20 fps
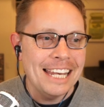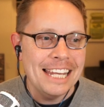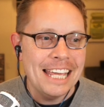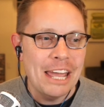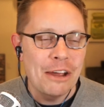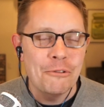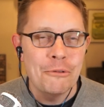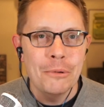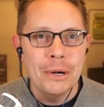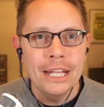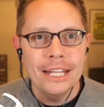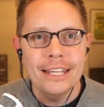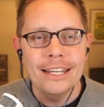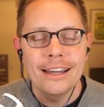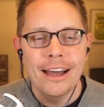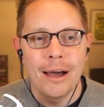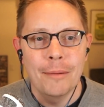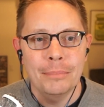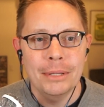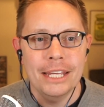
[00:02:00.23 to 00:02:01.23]
get really
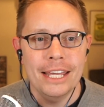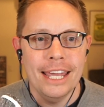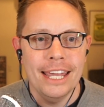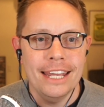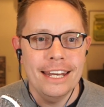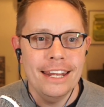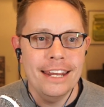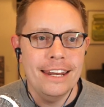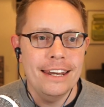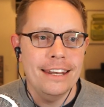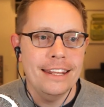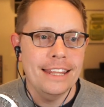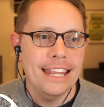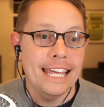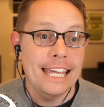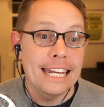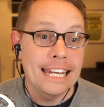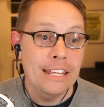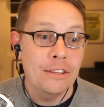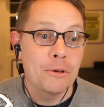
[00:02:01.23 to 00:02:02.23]
complicated. They
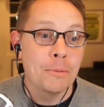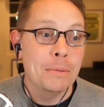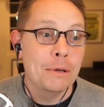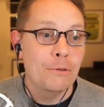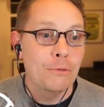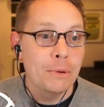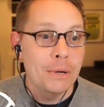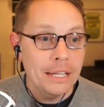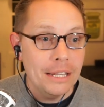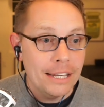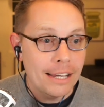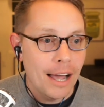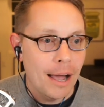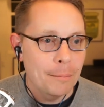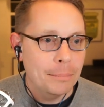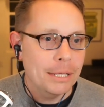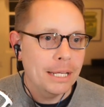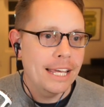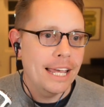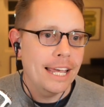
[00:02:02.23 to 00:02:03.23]
can either be really
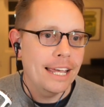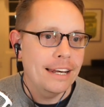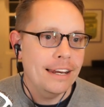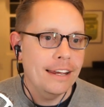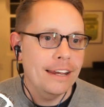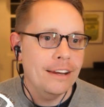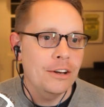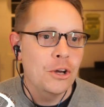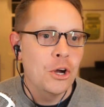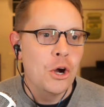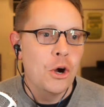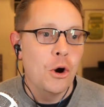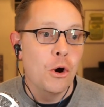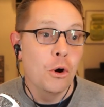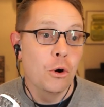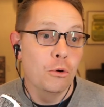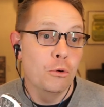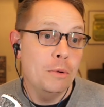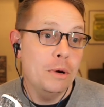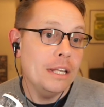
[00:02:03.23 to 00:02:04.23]
complicated
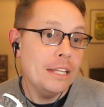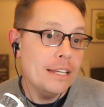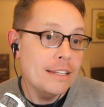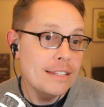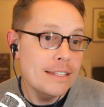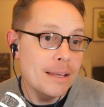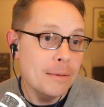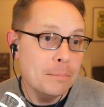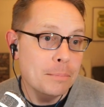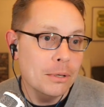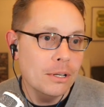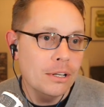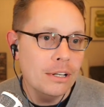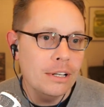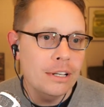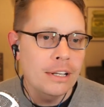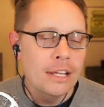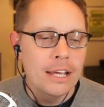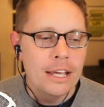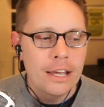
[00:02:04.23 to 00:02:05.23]
or really
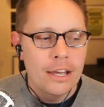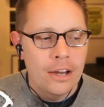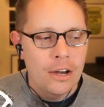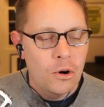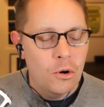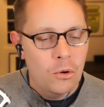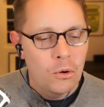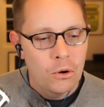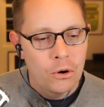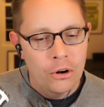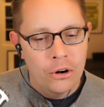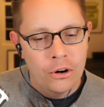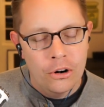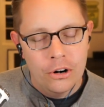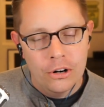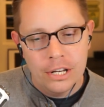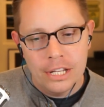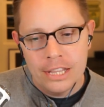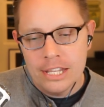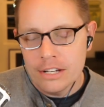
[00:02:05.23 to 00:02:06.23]
simple,
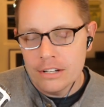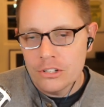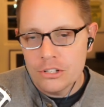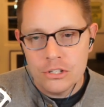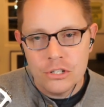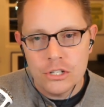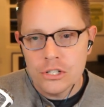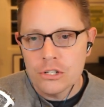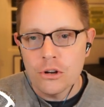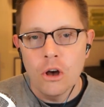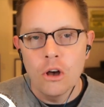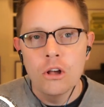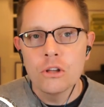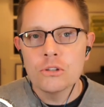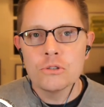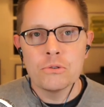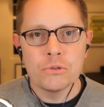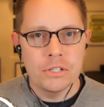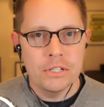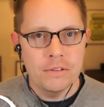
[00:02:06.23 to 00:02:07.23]
or there's just all
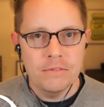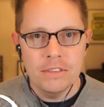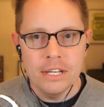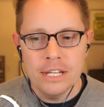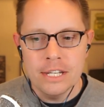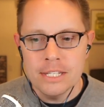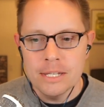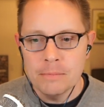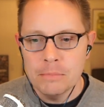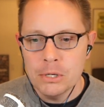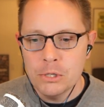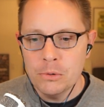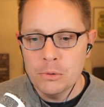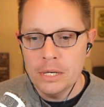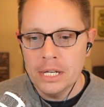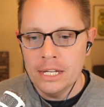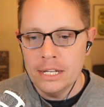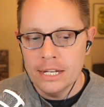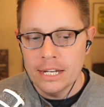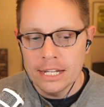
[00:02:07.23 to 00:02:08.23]
sorts of things in
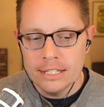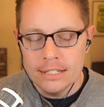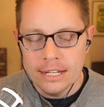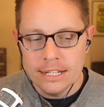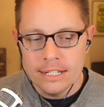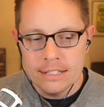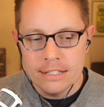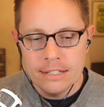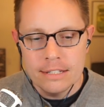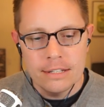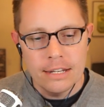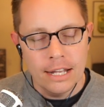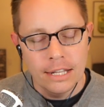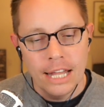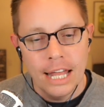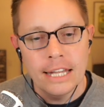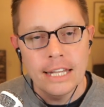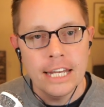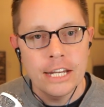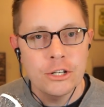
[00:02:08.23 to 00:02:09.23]
between. It's a
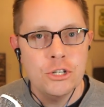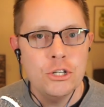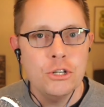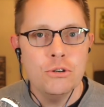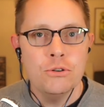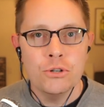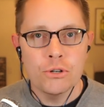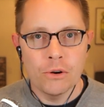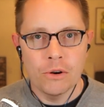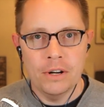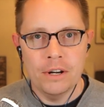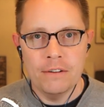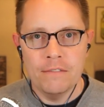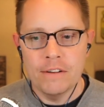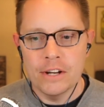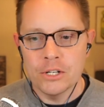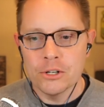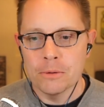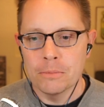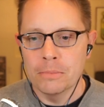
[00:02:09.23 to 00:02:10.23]
lot like a choose your own
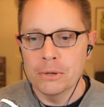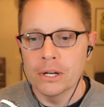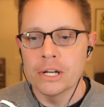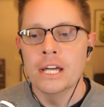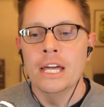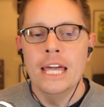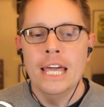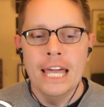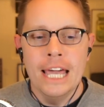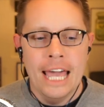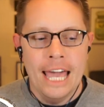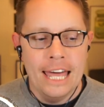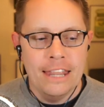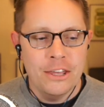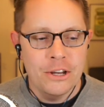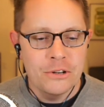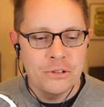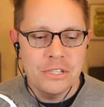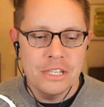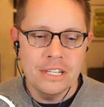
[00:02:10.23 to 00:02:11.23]
adventure book.
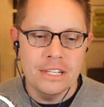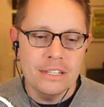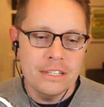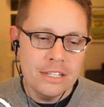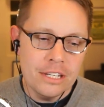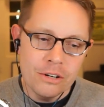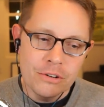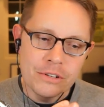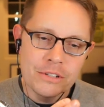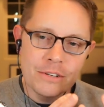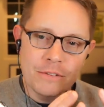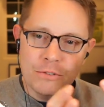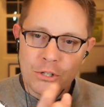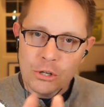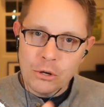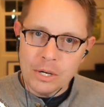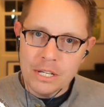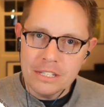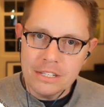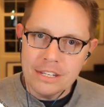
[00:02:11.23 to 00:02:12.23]
There's these series of
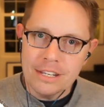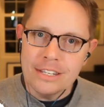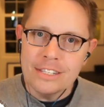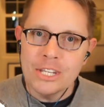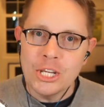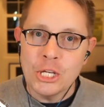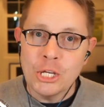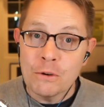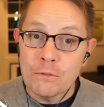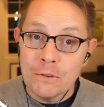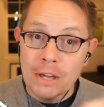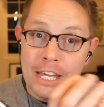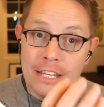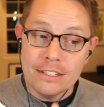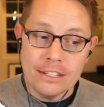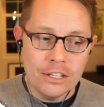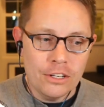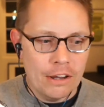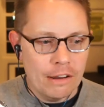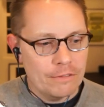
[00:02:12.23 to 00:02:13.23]
choices in your
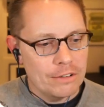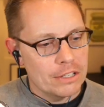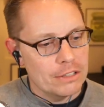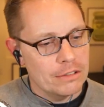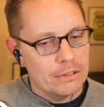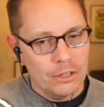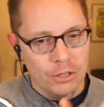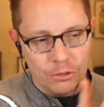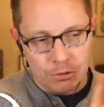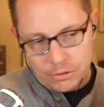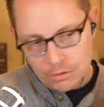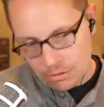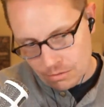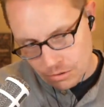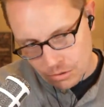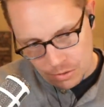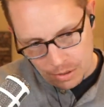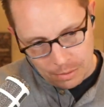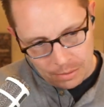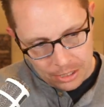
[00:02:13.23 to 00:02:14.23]
face, and you have to,
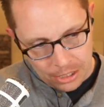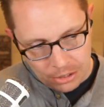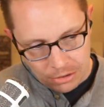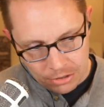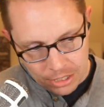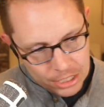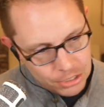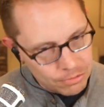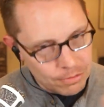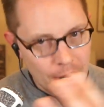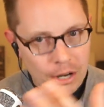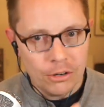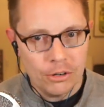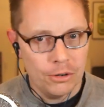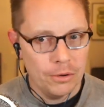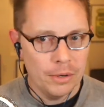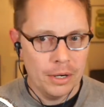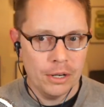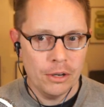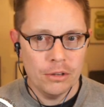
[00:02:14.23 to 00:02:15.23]
do I want to go this route or do
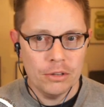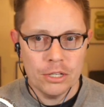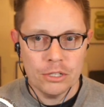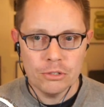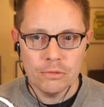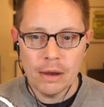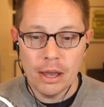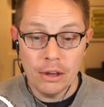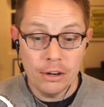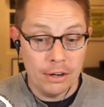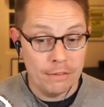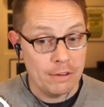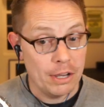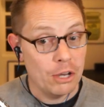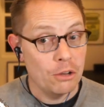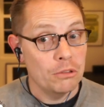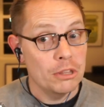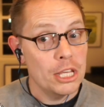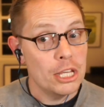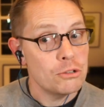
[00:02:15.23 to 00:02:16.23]
I want to go this route? And if I
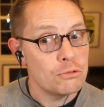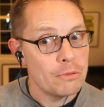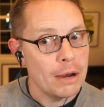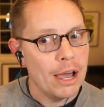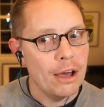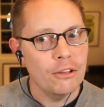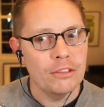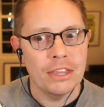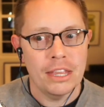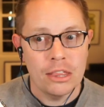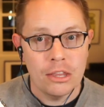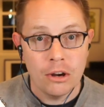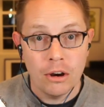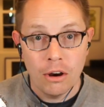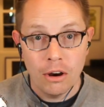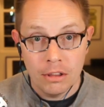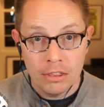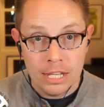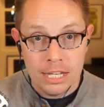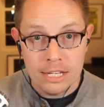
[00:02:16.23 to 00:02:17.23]
go this route, then
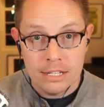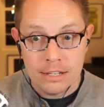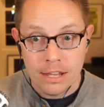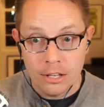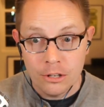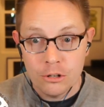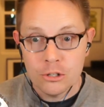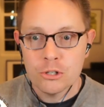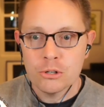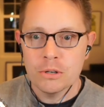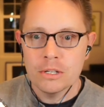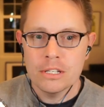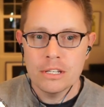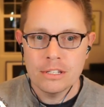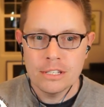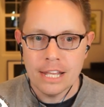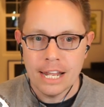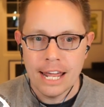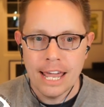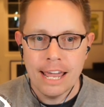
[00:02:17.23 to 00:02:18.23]
there are these other
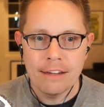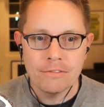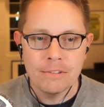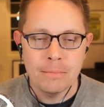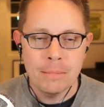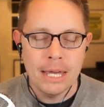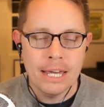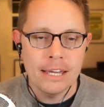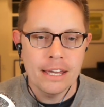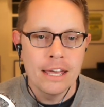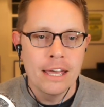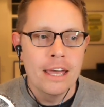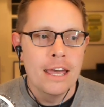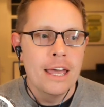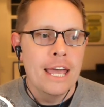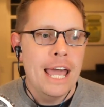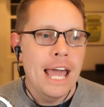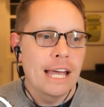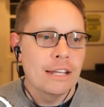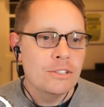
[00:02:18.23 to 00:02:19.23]
choices that I have to make.
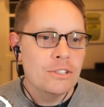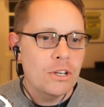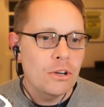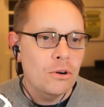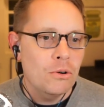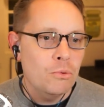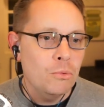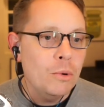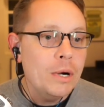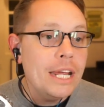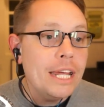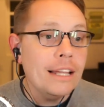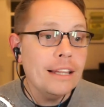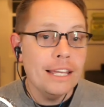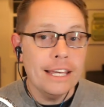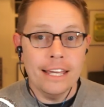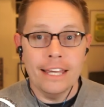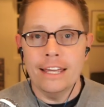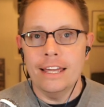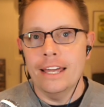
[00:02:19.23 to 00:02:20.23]
And so
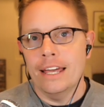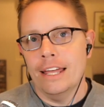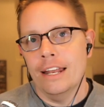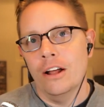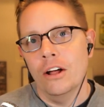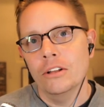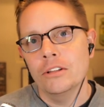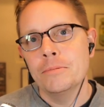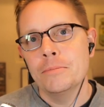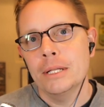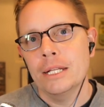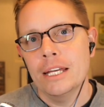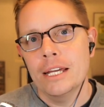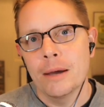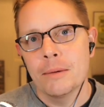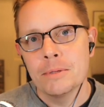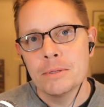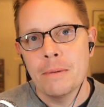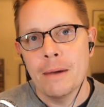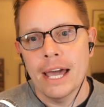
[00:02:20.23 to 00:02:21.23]
really, it ultimately
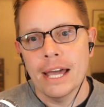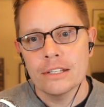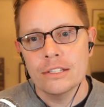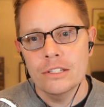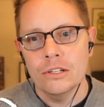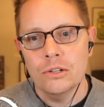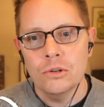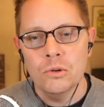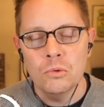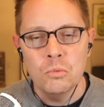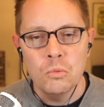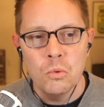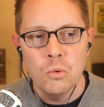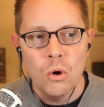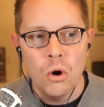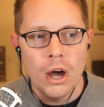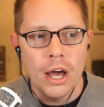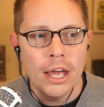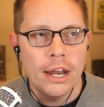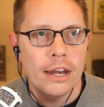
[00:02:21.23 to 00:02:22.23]
comes back to
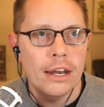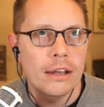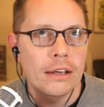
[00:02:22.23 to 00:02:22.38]
what,